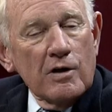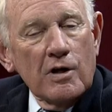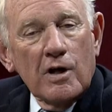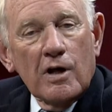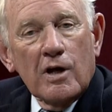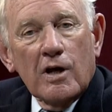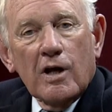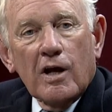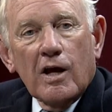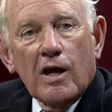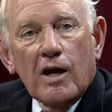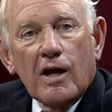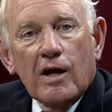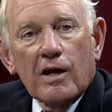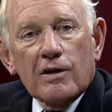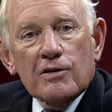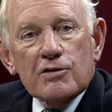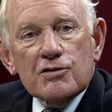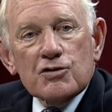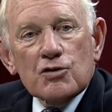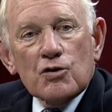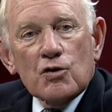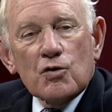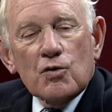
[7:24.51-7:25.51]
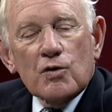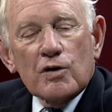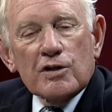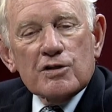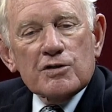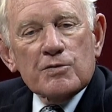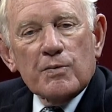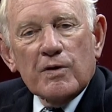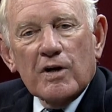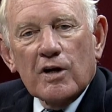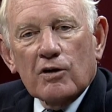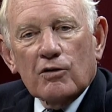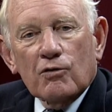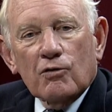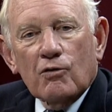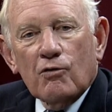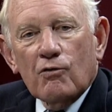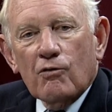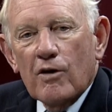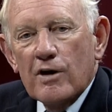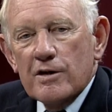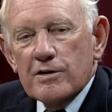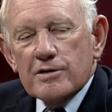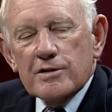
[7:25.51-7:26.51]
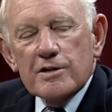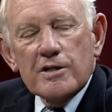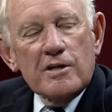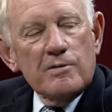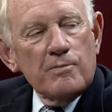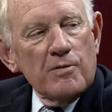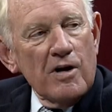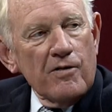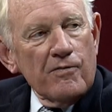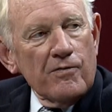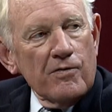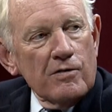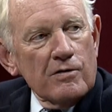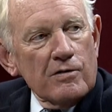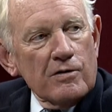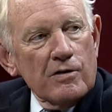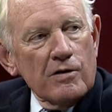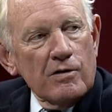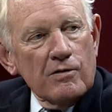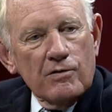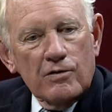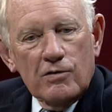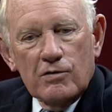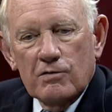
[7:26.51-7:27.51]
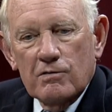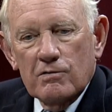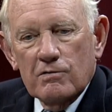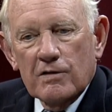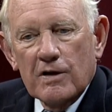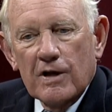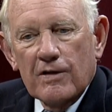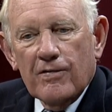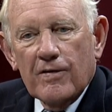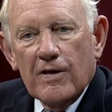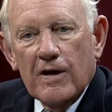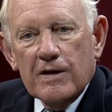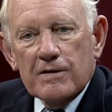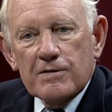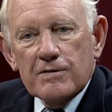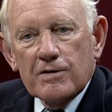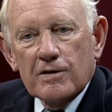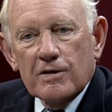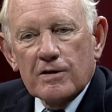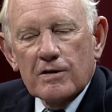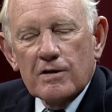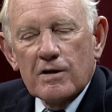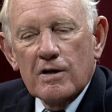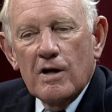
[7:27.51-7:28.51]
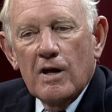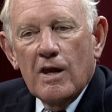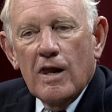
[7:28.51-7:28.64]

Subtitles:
Mm-hmm. And so it's been a great team effort to get that done.